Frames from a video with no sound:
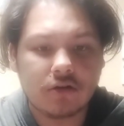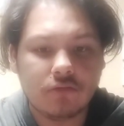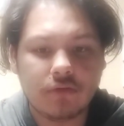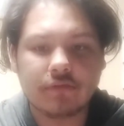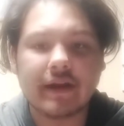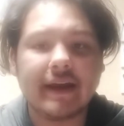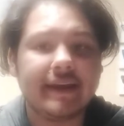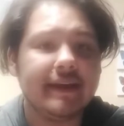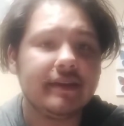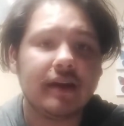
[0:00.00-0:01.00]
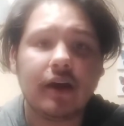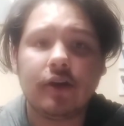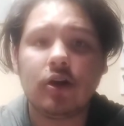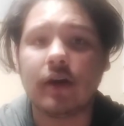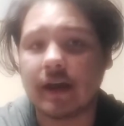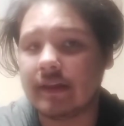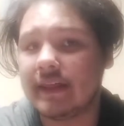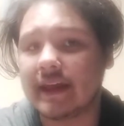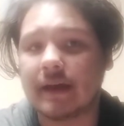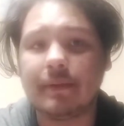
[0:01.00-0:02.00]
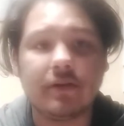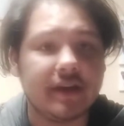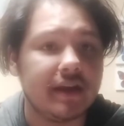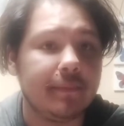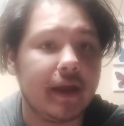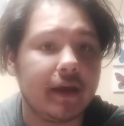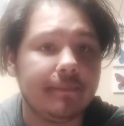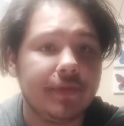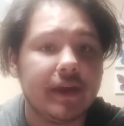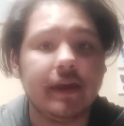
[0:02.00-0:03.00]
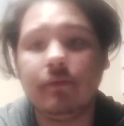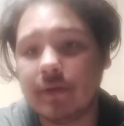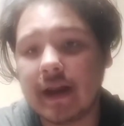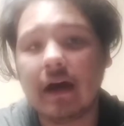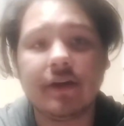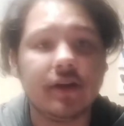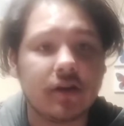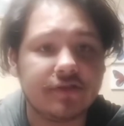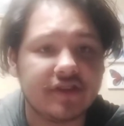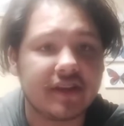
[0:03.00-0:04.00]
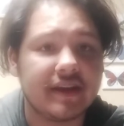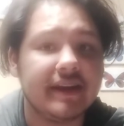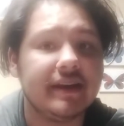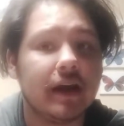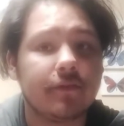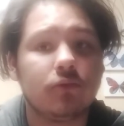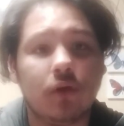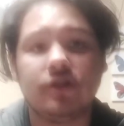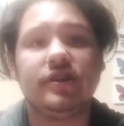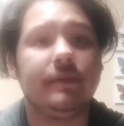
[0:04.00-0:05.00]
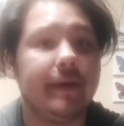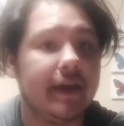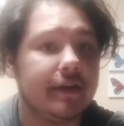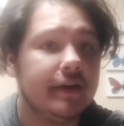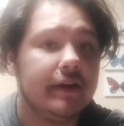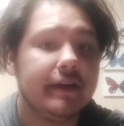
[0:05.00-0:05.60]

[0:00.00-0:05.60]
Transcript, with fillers: When reality, he did not know anything about He-Man. He went out here and said that he never watched He-Man.